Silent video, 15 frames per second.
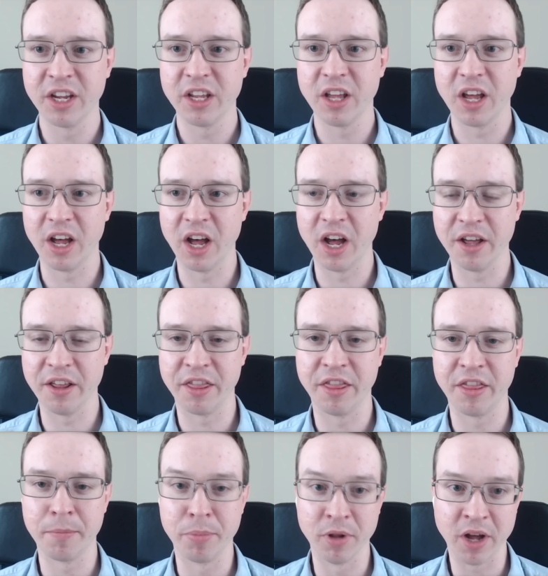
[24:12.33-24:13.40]
the
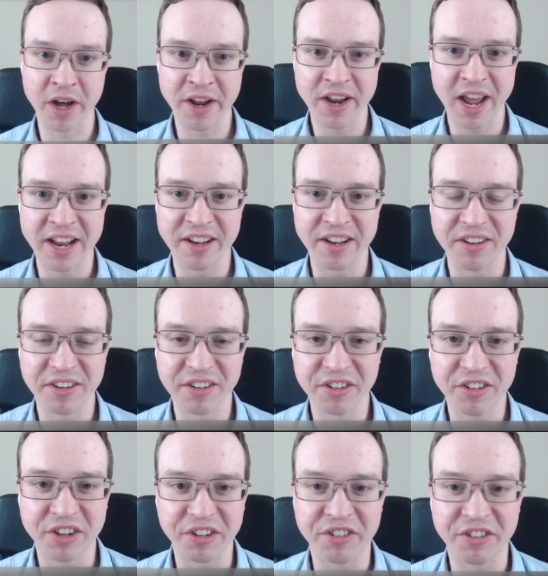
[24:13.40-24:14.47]
blood and
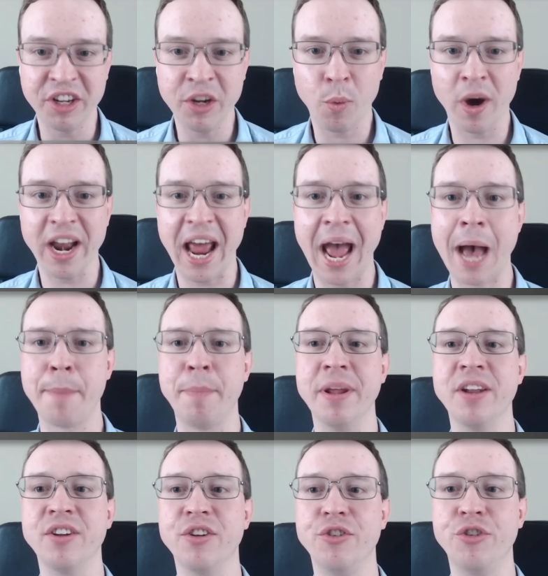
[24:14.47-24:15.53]
to see what
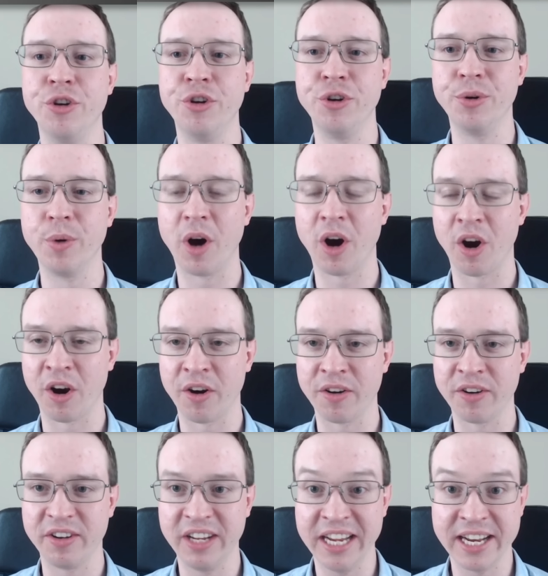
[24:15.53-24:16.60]
happened to our
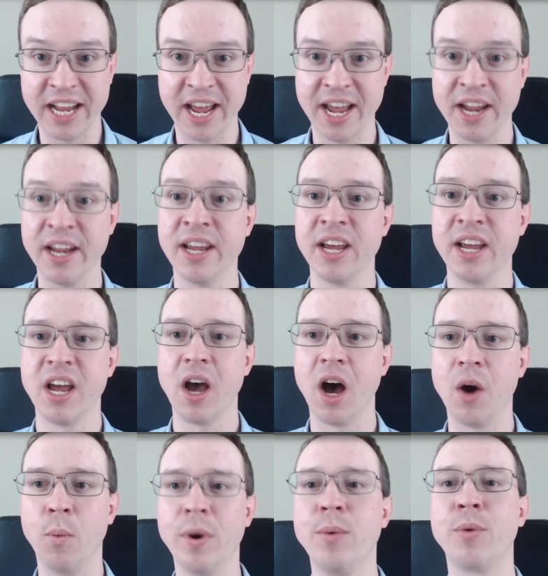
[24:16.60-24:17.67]
DNA
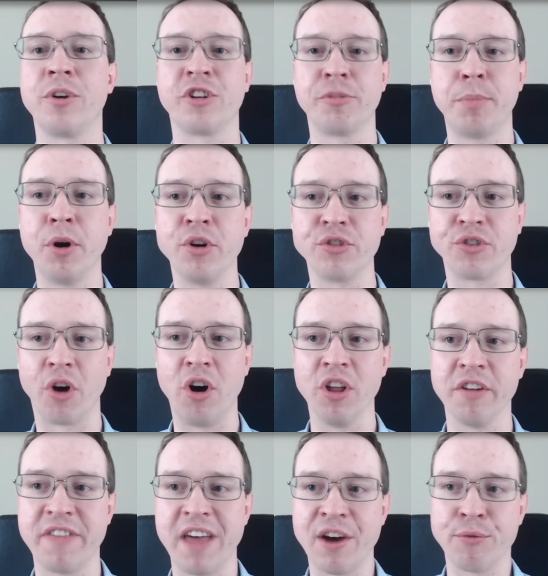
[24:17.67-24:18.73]
when we're exposed to all of
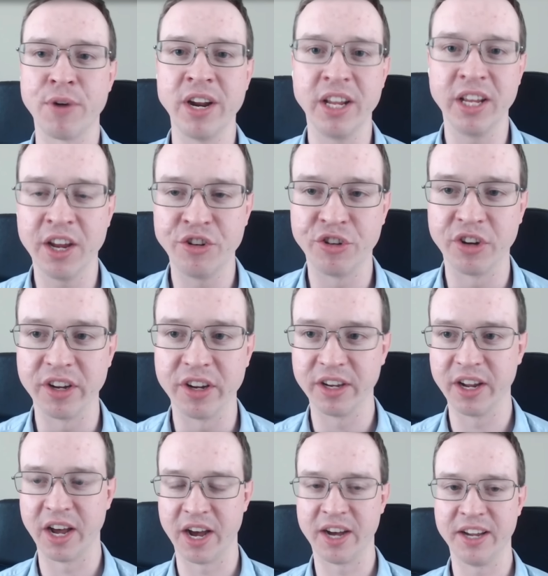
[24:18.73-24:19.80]
that radiation
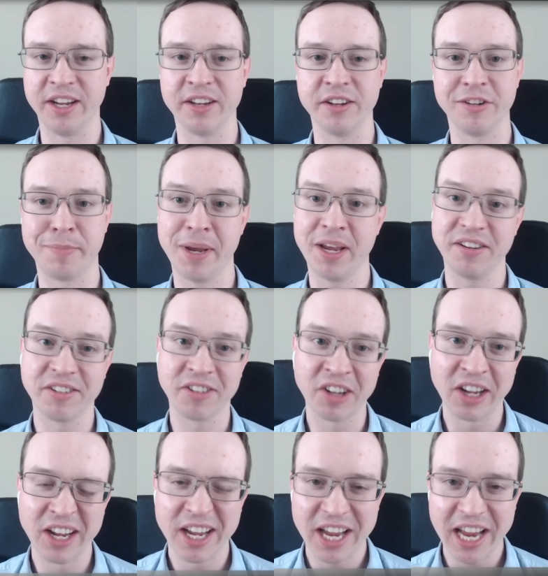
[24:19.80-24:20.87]
in space.
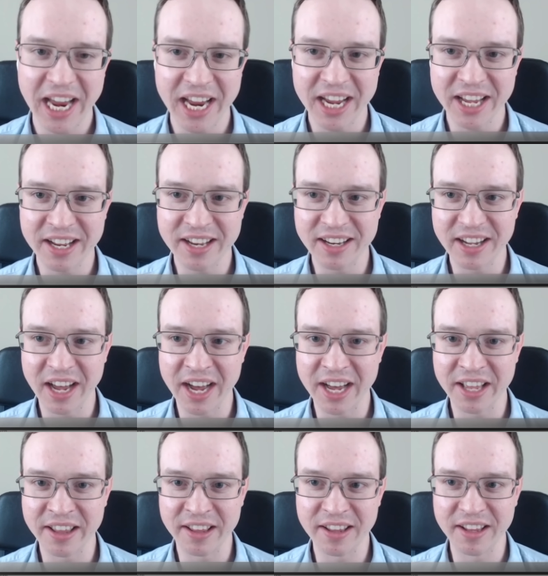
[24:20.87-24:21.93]
And
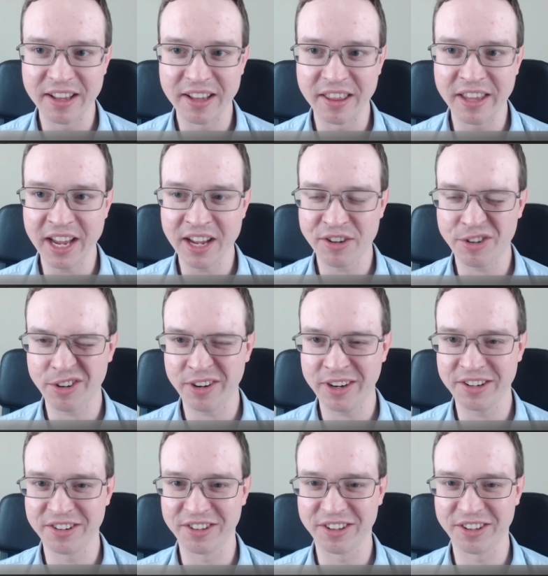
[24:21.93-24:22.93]
the answer is,